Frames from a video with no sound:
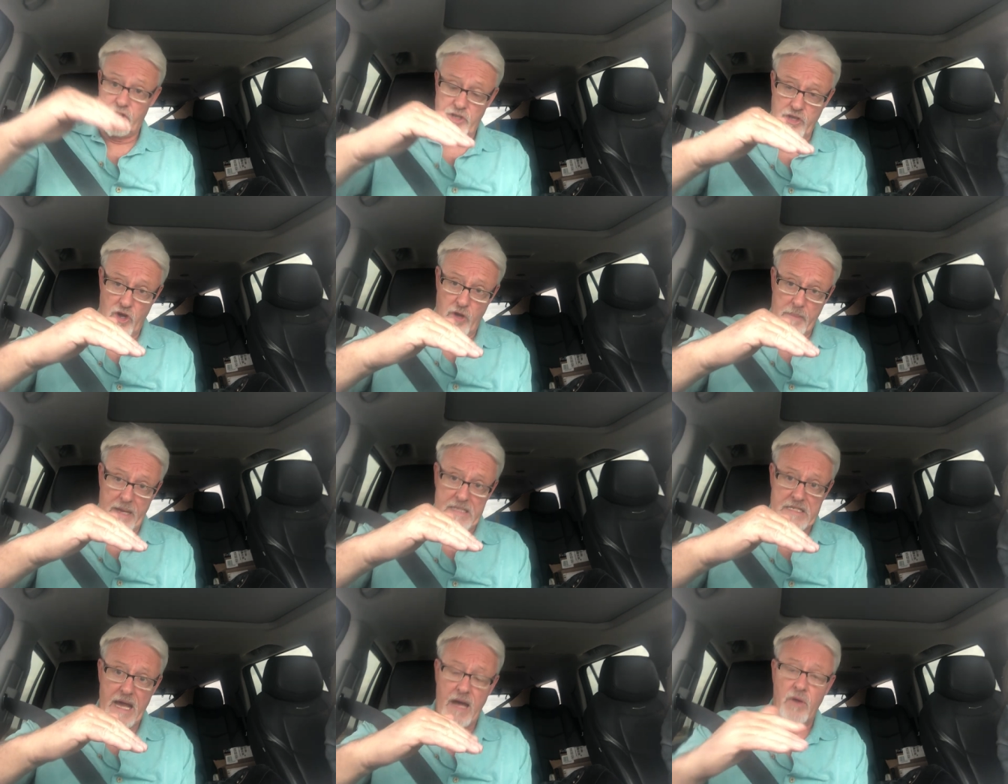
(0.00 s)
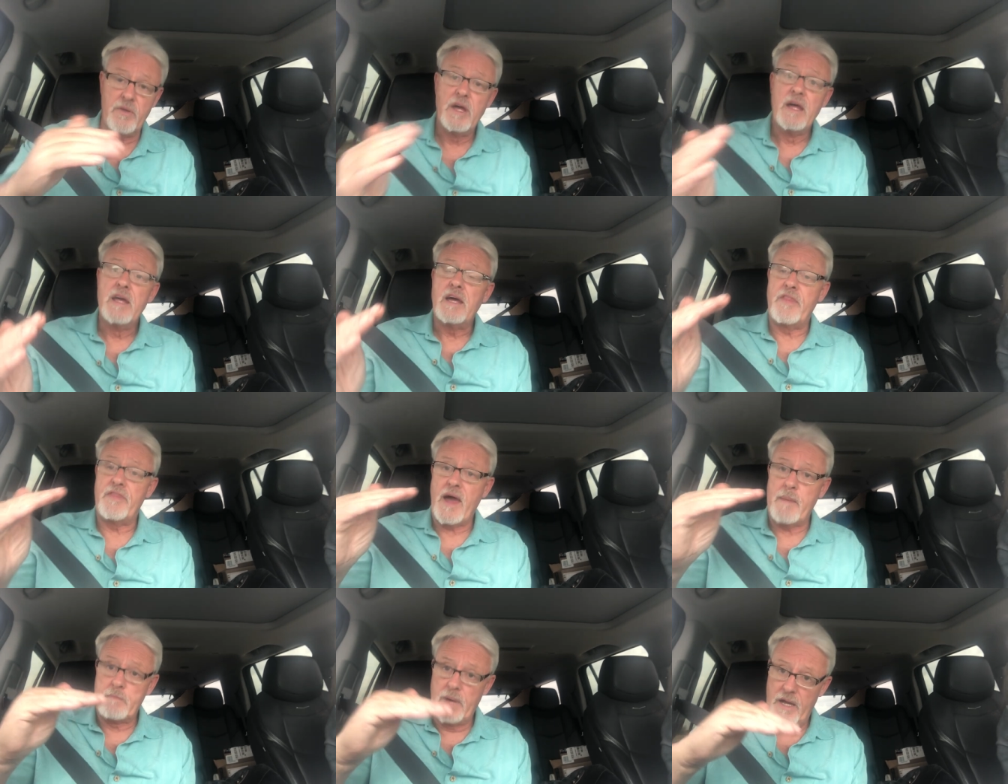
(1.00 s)
could have gone back down and
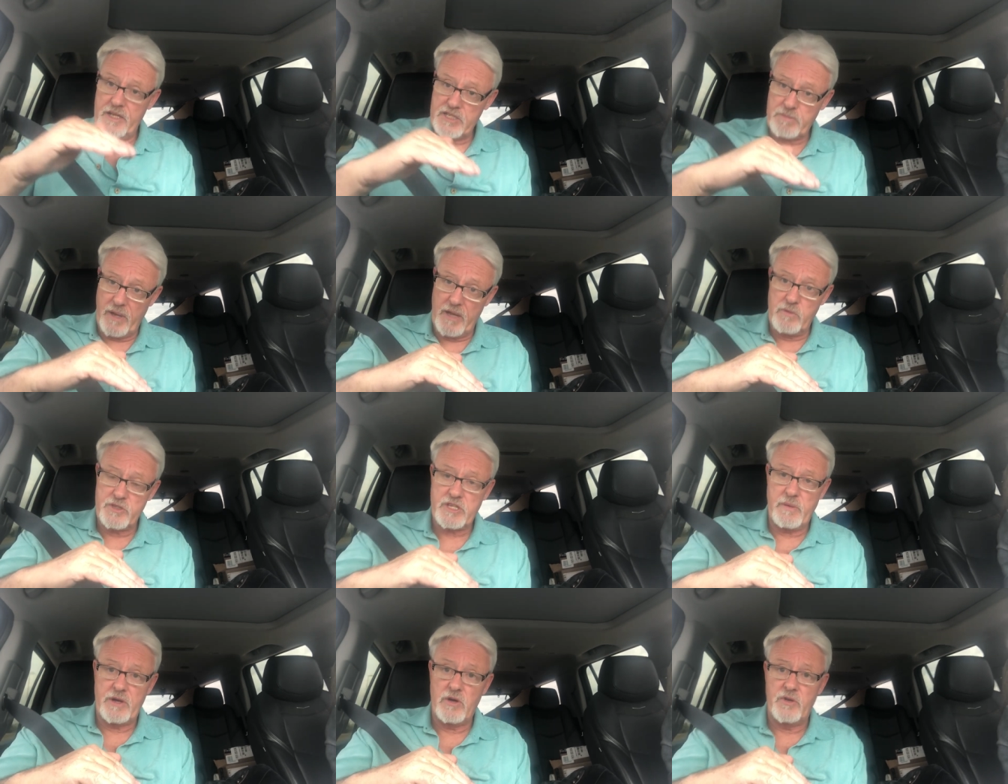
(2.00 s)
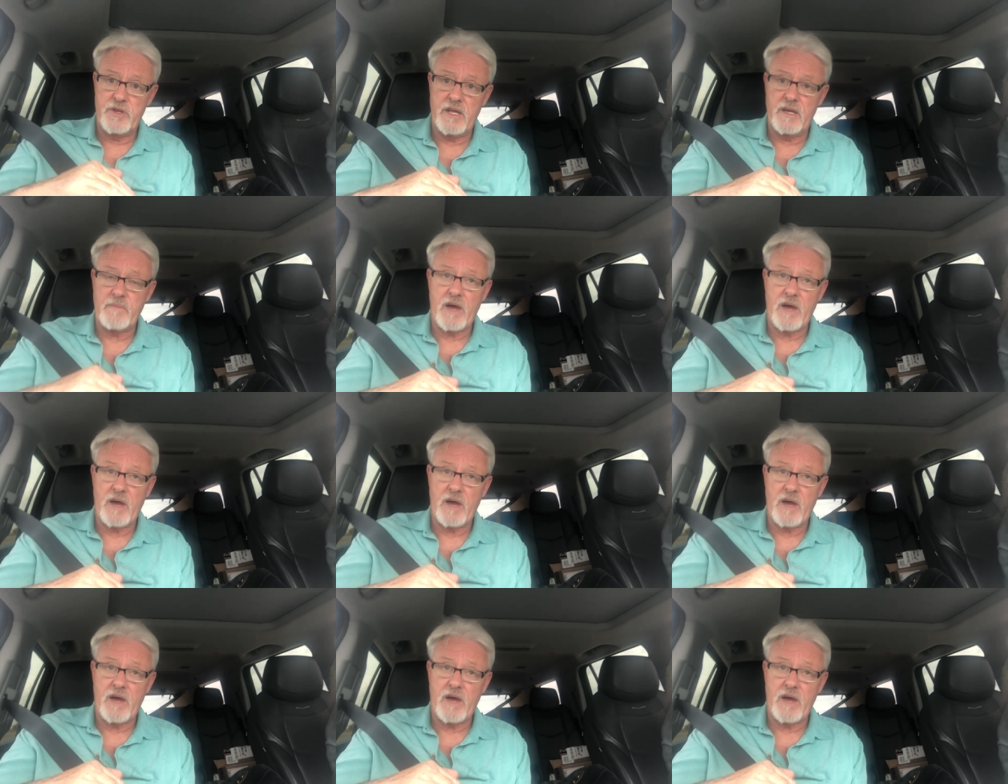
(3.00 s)
that might explain what's going on here.